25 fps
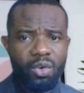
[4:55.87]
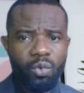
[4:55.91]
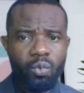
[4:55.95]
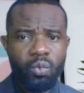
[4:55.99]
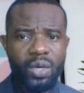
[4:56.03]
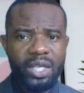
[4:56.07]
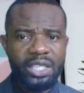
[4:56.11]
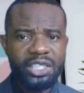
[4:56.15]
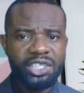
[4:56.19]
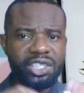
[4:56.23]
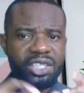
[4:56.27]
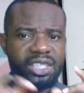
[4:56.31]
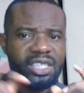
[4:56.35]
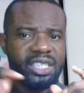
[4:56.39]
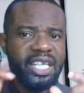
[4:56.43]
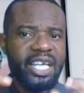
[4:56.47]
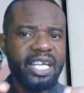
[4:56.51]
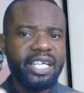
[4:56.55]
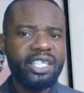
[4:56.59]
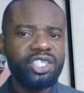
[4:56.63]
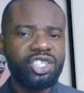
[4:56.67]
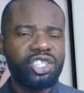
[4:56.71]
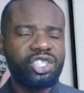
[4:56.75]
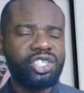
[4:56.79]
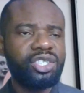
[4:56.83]
which
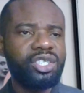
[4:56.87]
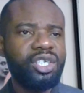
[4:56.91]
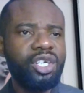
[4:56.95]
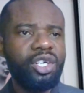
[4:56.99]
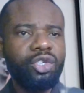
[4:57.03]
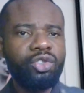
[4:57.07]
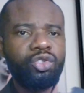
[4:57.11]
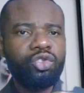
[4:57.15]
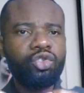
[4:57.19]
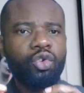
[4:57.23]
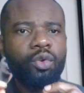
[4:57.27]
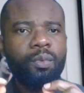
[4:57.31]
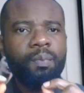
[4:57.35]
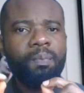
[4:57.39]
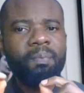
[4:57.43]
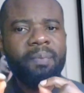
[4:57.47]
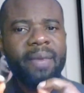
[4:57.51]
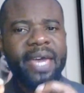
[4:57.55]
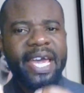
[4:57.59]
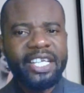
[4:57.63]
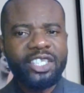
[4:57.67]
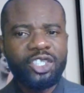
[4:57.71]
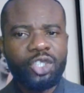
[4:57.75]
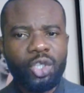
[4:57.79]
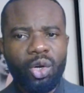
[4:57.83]
seeks to
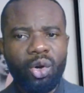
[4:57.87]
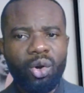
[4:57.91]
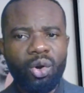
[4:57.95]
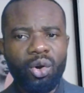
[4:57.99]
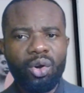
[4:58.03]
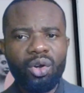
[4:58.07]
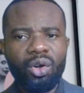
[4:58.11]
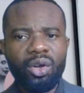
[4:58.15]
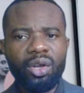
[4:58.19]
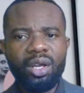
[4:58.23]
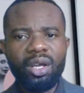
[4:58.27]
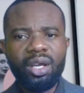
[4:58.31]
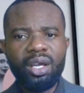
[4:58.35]
measure